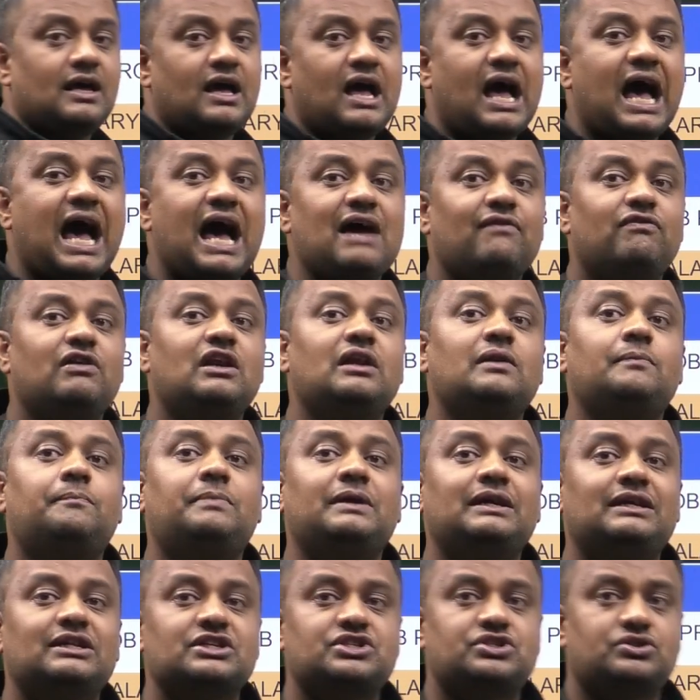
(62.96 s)
I will
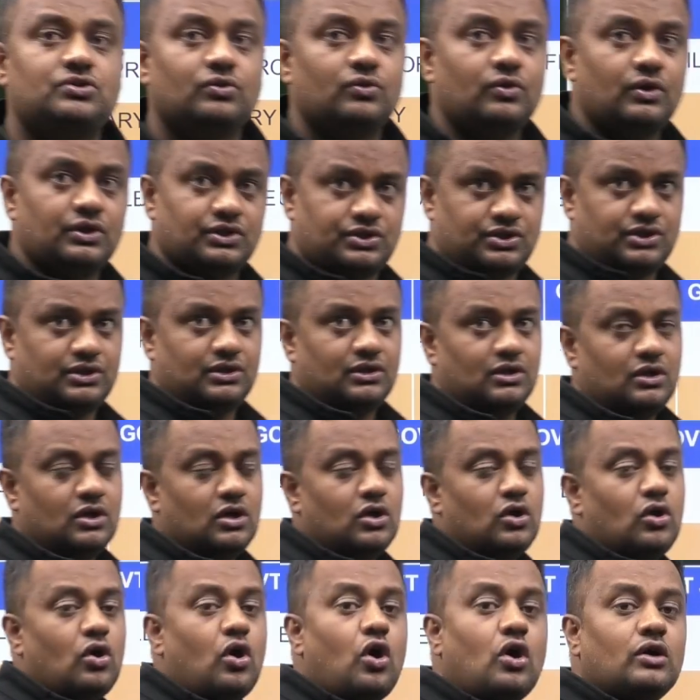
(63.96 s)
be distinguished
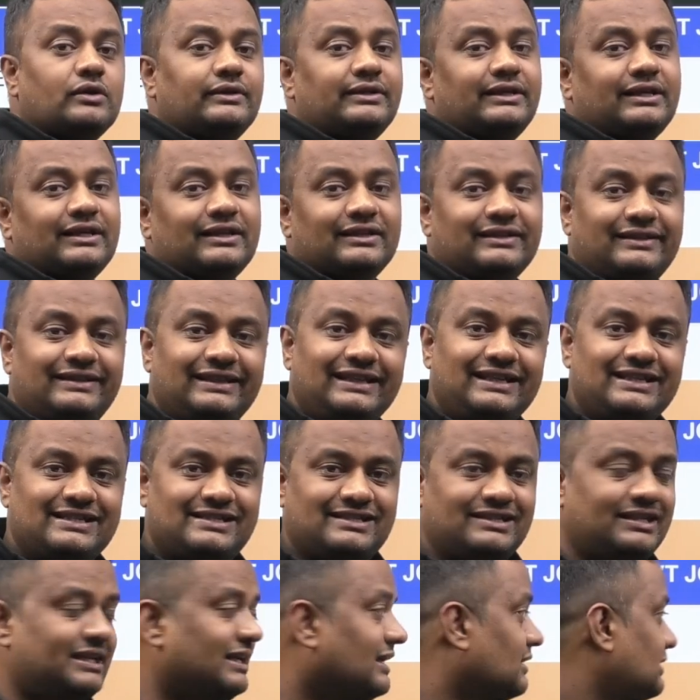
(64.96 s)
on these
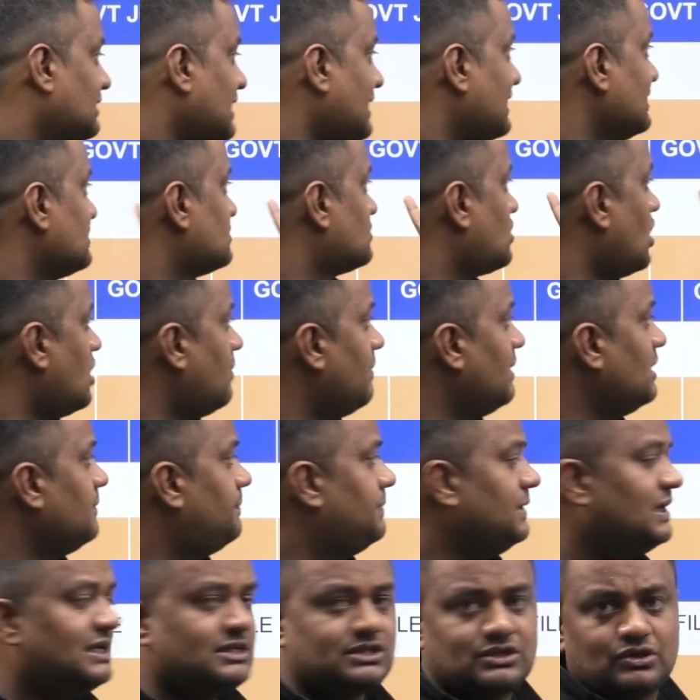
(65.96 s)
three, that is government,
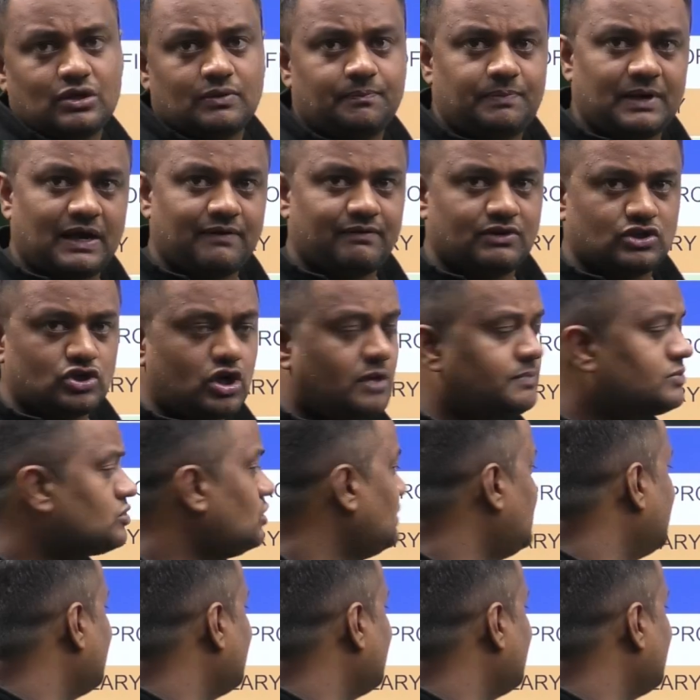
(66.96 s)
PSU and private job. So let